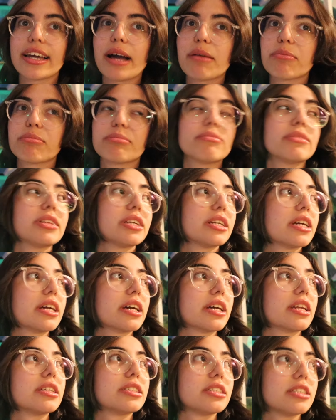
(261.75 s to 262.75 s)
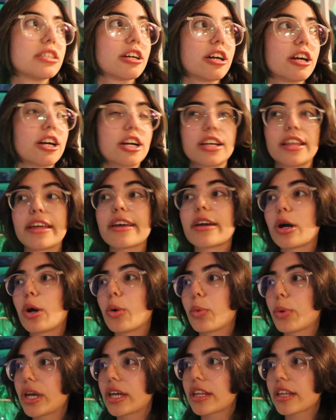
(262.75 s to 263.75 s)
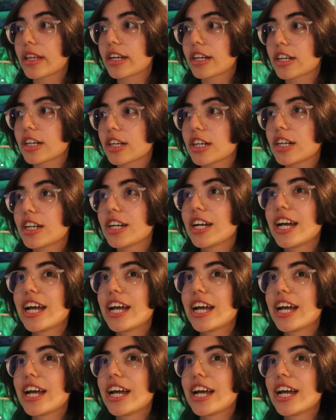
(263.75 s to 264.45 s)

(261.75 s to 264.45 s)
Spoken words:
I'm literally gonna see her like a week later